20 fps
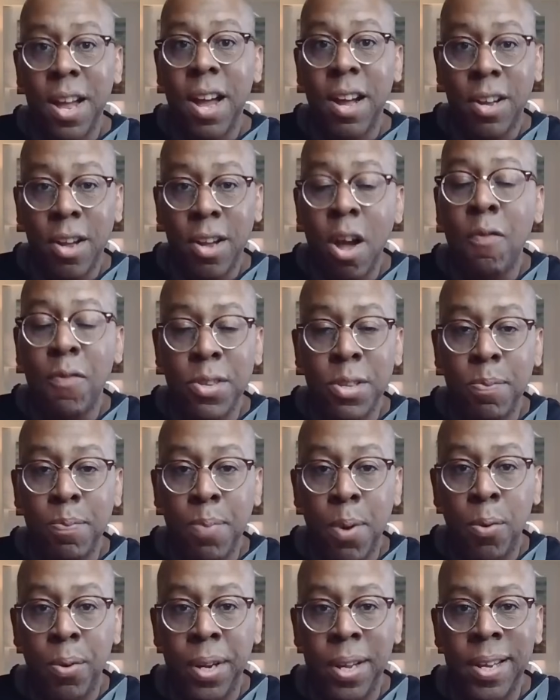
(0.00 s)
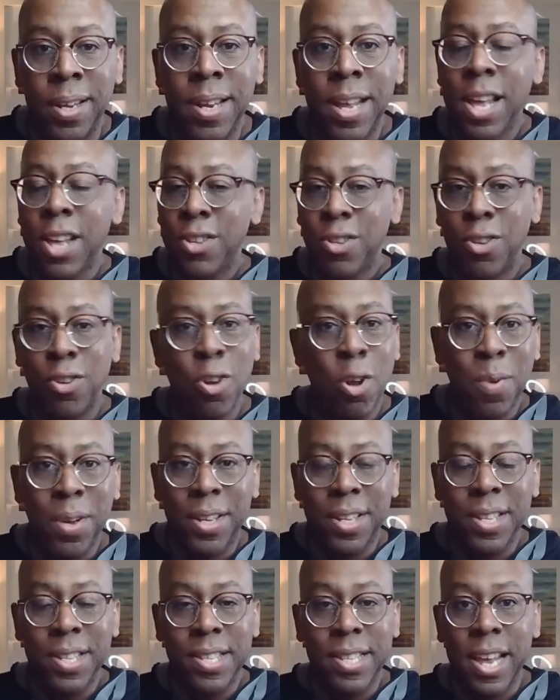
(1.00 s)
non-conference opponent. So no one
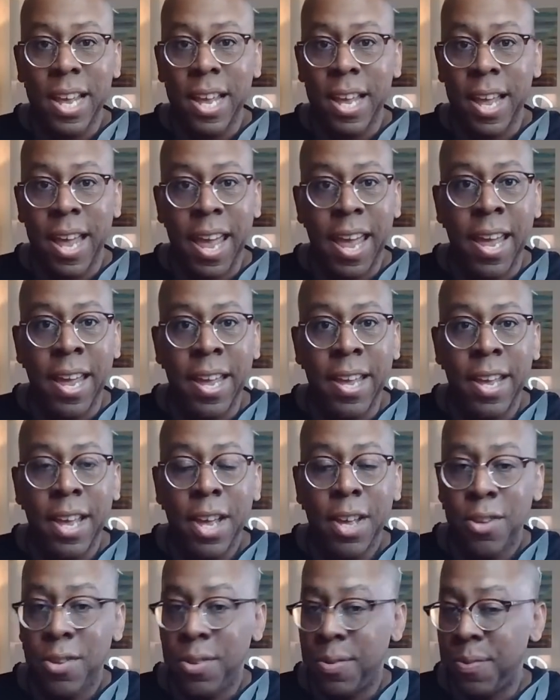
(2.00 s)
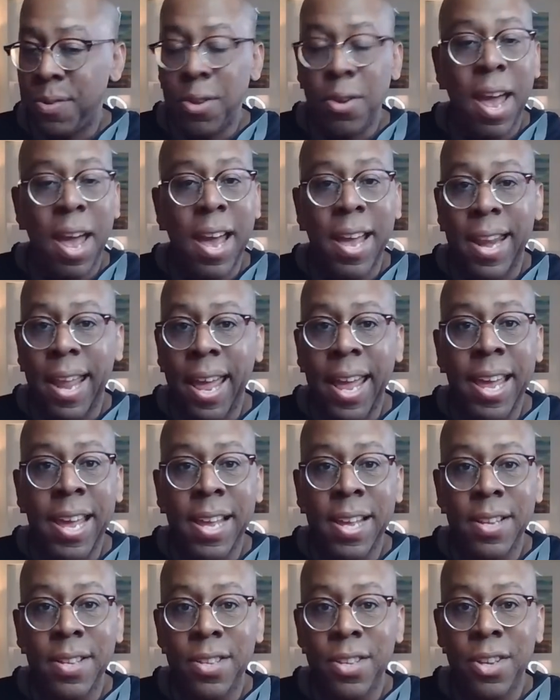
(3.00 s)
can say, hey, you had
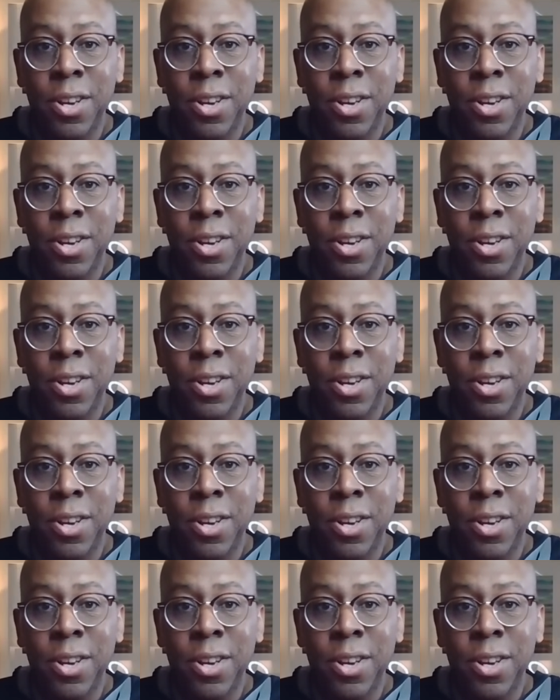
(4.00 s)
8,